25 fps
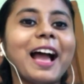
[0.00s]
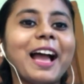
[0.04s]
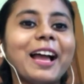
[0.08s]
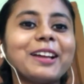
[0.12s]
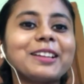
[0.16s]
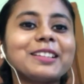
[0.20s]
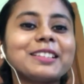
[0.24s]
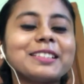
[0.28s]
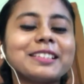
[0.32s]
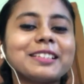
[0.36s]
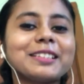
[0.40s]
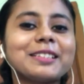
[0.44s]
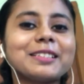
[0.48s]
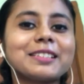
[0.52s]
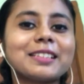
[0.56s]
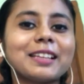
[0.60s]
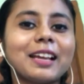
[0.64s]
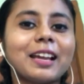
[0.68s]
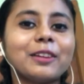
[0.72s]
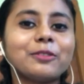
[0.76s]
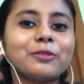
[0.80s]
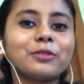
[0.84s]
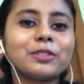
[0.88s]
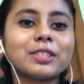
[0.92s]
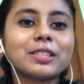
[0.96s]
since
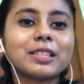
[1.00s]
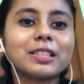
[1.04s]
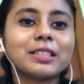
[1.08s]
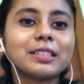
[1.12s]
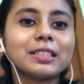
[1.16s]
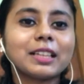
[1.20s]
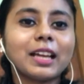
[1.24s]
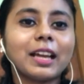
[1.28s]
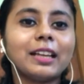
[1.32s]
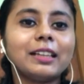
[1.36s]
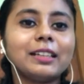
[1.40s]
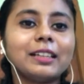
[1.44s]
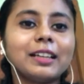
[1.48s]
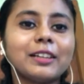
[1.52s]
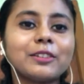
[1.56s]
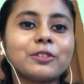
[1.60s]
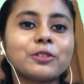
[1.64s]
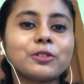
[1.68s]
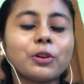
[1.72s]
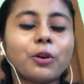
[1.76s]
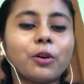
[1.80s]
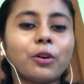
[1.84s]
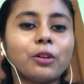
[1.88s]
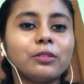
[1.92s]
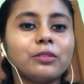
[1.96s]
I was a child, I
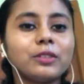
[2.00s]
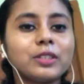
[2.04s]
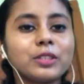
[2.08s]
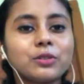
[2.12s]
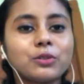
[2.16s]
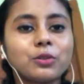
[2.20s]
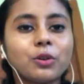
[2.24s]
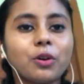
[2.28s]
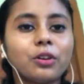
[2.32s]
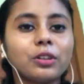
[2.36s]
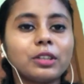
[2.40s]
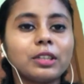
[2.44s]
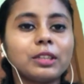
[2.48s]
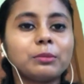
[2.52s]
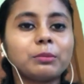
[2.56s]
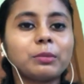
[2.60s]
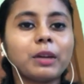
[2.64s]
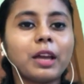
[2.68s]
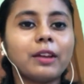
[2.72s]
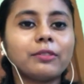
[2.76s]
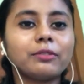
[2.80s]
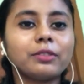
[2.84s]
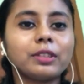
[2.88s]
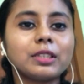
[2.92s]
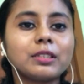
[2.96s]
always saw him
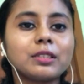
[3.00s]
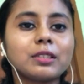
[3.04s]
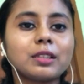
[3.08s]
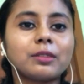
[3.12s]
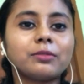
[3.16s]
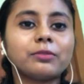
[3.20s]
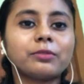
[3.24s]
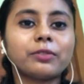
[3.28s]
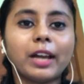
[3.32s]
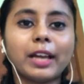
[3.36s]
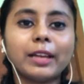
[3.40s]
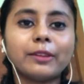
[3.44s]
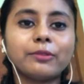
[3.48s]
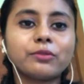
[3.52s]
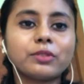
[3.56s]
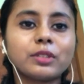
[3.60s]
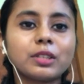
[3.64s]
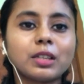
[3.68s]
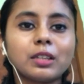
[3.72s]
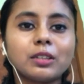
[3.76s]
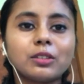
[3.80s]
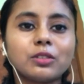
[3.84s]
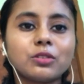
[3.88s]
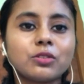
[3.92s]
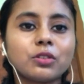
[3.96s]
having some 5
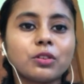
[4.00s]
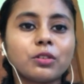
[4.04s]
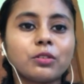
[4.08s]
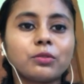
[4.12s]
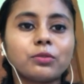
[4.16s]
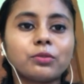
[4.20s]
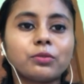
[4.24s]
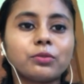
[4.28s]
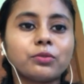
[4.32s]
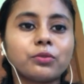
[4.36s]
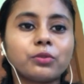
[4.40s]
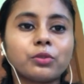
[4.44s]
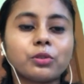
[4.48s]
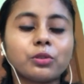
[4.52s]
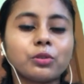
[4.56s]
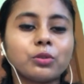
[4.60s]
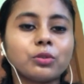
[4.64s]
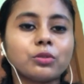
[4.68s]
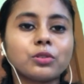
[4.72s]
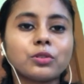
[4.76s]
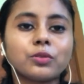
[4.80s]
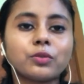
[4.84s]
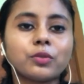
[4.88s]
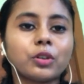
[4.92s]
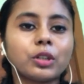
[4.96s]
sets of
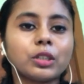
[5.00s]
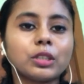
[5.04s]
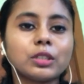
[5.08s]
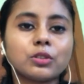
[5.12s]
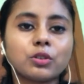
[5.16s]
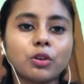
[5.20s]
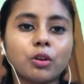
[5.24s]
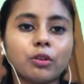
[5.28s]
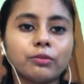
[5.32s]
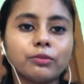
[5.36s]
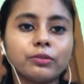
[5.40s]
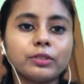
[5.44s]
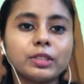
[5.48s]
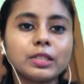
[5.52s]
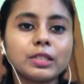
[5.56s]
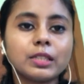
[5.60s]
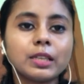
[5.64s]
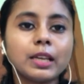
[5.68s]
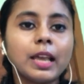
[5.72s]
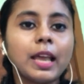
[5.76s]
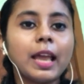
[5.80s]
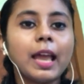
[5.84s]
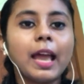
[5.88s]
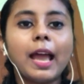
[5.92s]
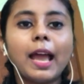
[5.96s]
clothes for his office.
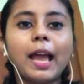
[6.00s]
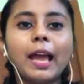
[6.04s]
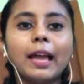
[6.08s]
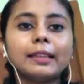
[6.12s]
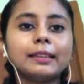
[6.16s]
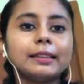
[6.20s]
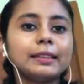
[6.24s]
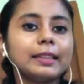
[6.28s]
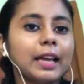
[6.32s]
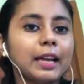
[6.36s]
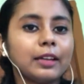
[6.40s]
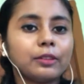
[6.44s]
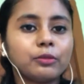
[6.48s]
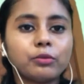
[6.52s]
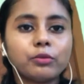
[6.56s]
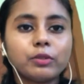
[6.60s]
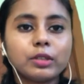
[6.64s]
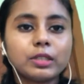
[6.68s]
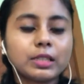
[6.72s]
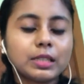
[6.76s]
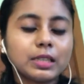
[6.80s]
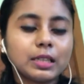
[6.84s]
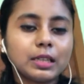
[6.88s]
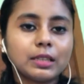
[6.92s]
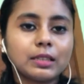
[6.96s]
And that
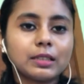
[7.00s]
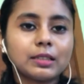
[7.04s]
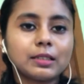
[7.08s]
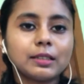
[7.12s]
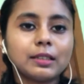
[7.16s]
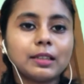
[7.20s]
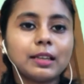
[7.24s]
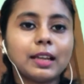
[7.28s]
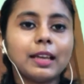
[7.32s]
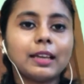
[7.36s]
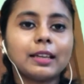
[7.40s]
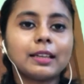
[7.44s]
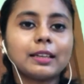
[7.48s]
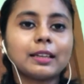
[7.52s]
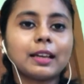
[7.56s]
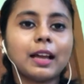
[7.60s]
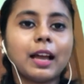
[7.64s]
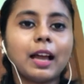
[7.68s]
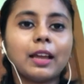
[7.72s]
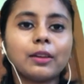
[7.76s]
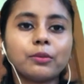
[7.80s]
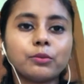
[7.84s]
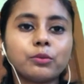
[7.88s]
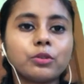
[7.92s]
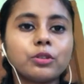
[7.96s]
was it. Like,
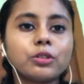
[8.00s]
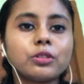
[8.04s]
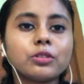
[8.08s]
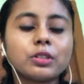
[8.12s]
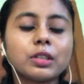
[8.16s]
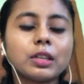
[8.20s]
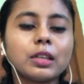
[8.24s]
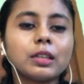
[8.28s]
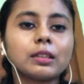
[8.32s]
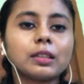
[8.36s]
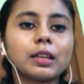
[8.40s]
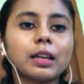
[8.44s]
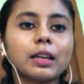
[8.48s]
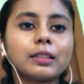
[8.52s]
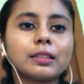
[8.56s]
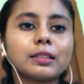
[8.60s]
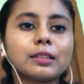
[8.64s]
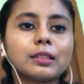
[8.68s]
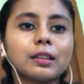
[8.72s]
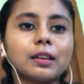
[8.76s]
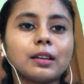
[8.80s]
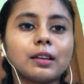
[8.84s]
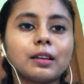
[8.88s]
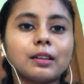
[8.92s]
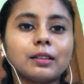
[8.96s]
I won't say that
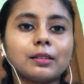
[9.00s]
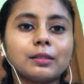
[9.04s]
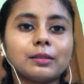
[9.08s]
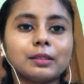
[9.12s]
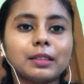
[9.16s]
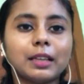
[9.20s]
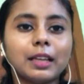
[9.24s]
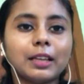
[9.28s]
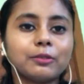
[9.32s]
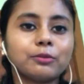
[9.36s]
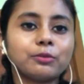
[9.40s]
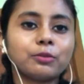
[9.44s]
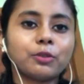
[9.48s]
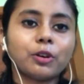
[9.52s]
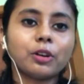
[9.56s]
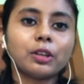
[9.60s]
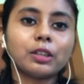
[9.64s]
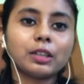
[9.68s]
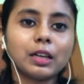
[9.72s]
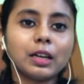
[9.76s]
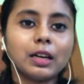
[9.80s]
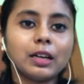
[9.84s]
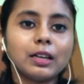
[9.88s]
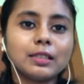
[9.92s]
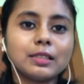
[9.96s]
like for
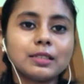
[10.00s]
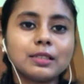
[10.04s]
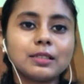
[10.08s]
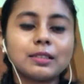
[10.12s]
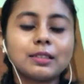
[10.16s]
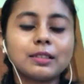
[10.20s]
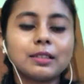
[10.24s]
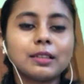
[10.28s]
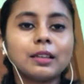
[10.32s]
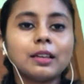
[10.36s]
us,